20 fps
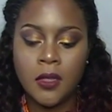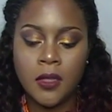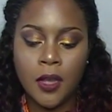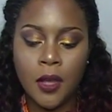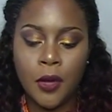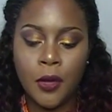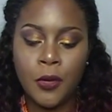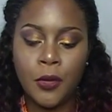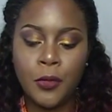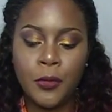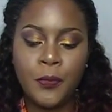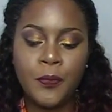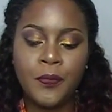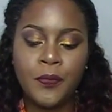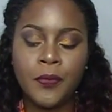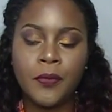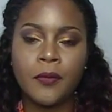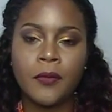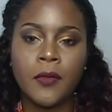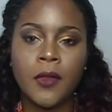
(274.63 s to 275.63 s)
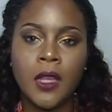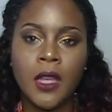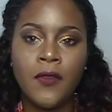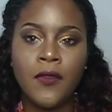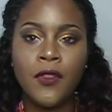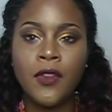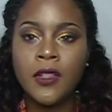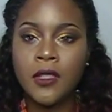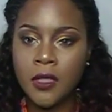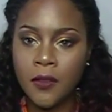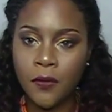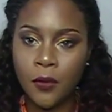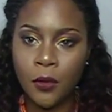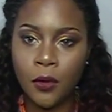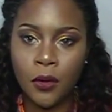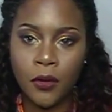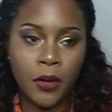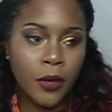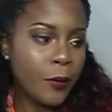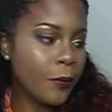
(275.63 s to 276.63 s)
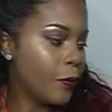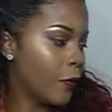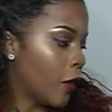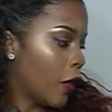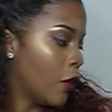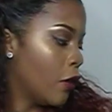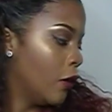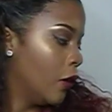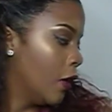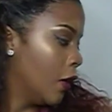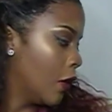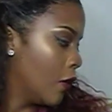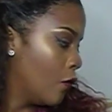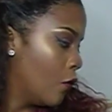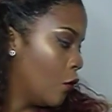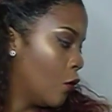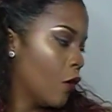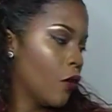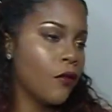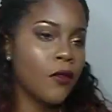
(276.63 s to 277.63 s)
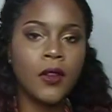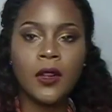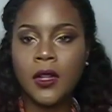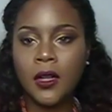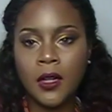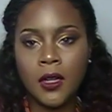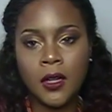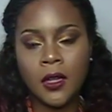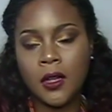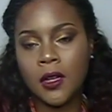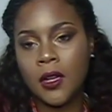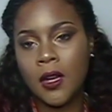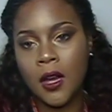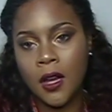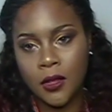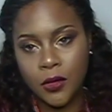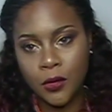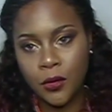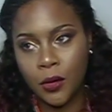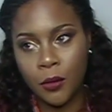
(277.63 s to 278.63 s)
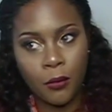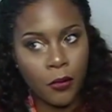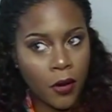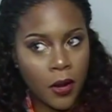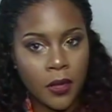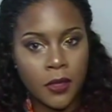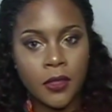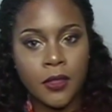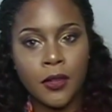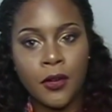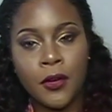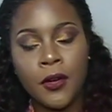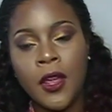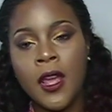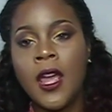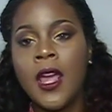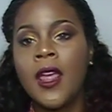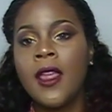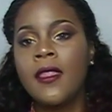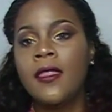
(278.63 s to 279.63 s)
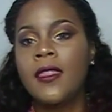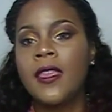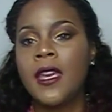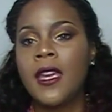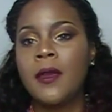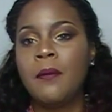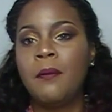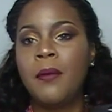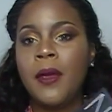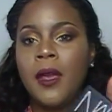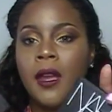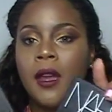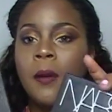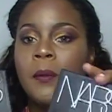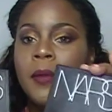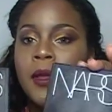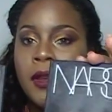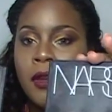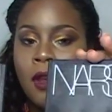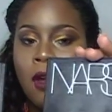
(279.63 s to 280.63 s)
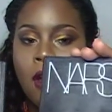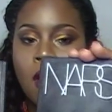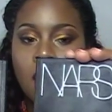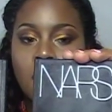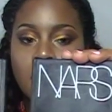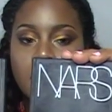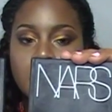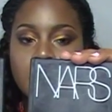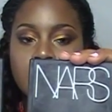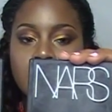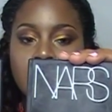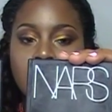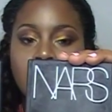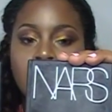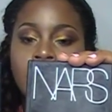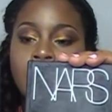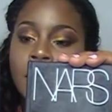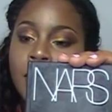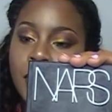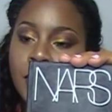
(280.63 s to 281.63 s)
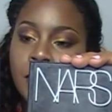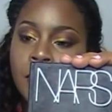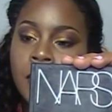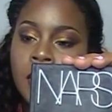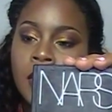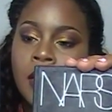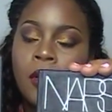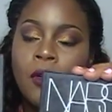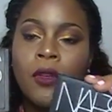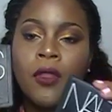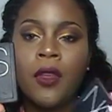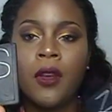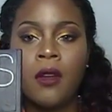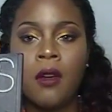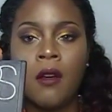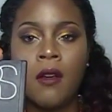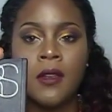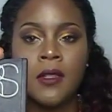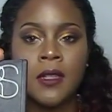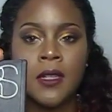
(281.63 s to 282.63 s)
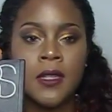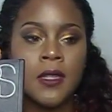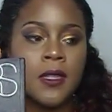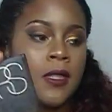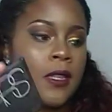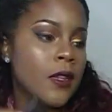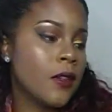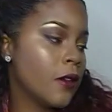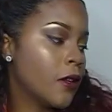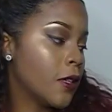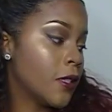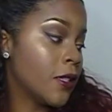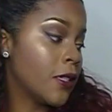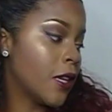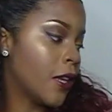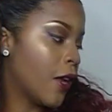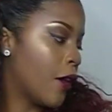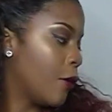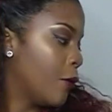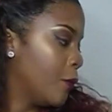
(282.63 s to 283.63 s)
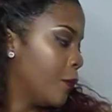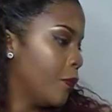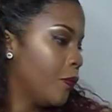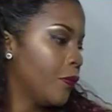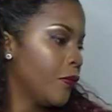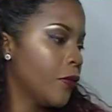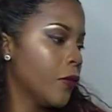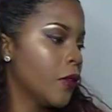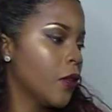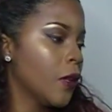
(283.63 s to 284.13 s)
So if you're in Sephora and you're looking for a really good contour bronzer, then pick up the NARS Laguna or the NARS Casino.